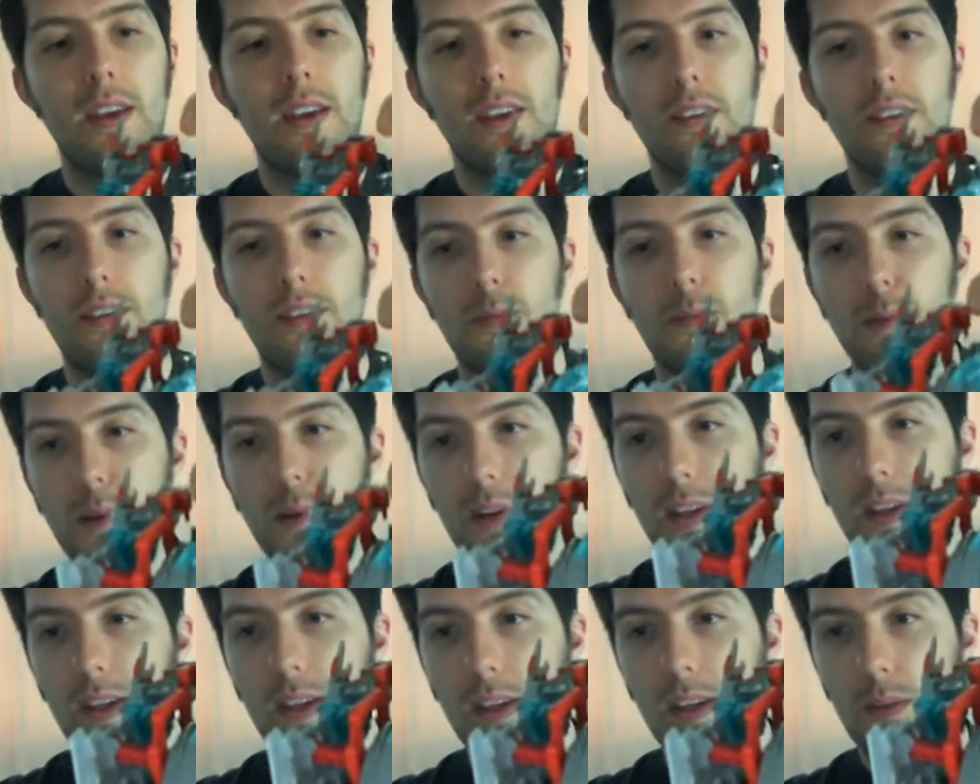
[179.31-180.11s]
There's a
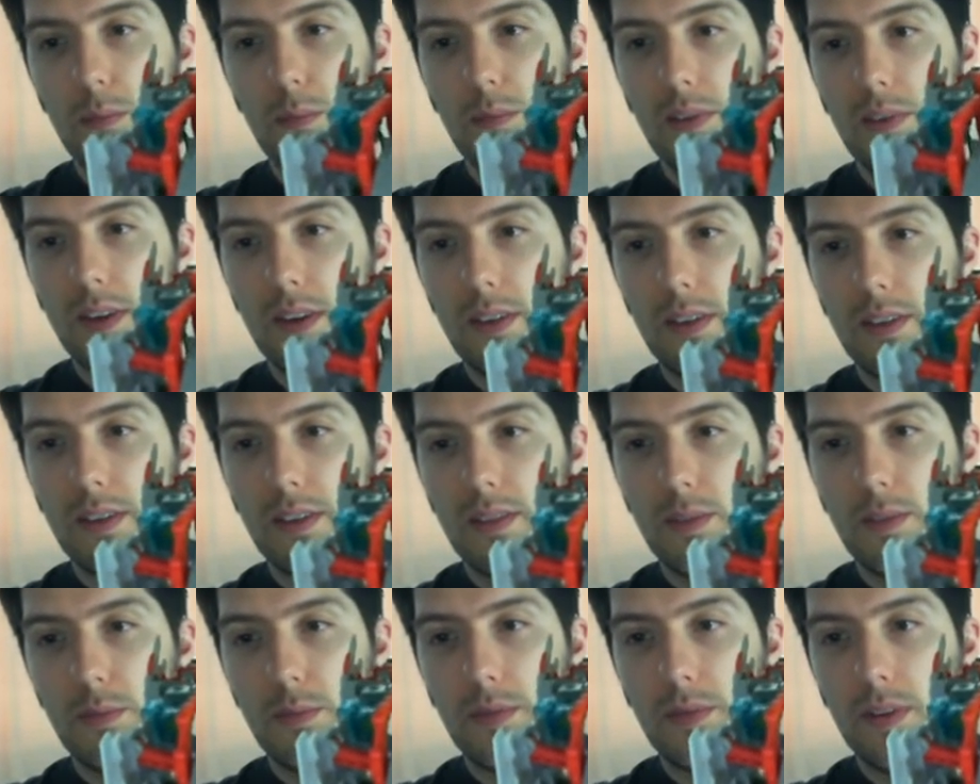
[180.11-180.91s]
button here you can
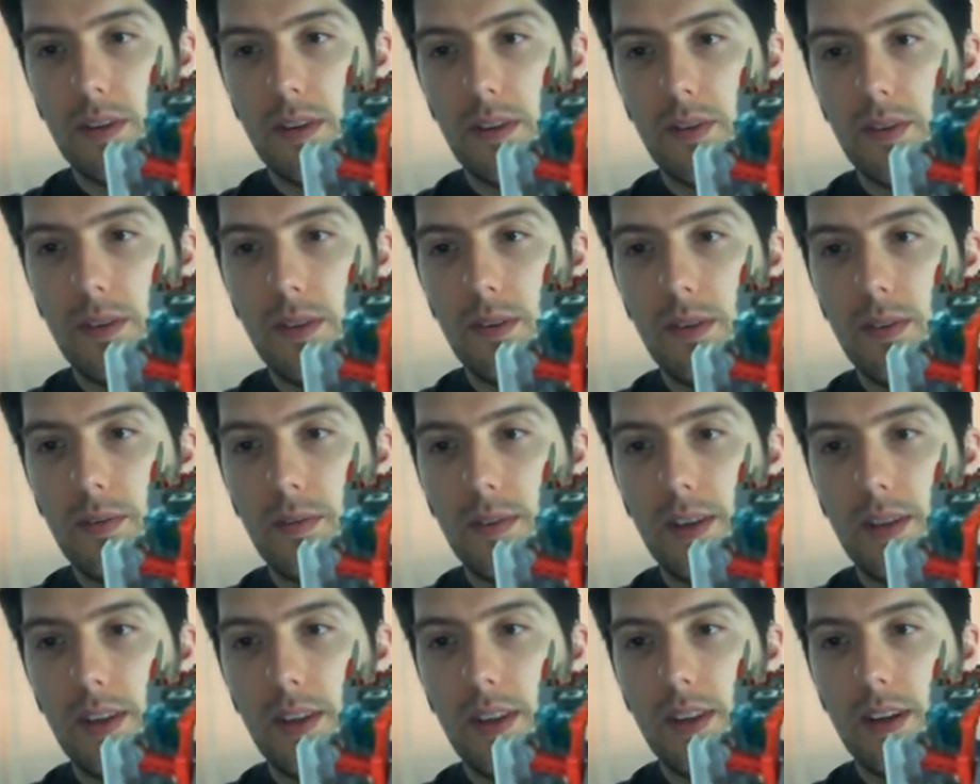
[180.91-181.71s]
press. You probably go, oh,
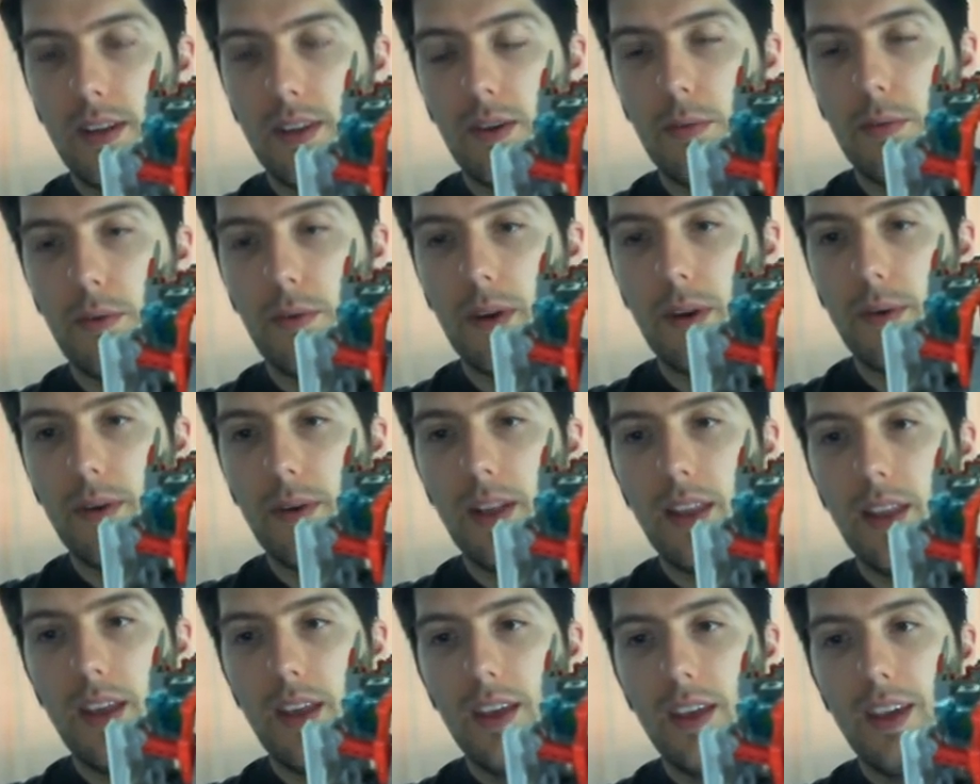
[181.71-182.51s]
hey, that'll do quite
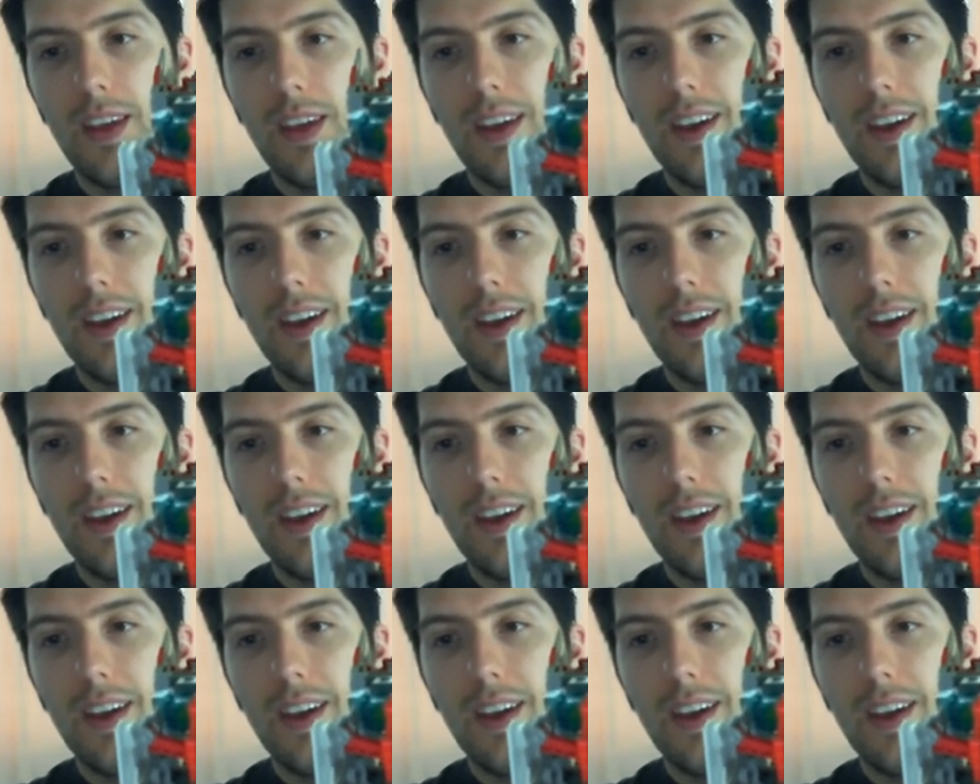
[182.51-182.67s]
well.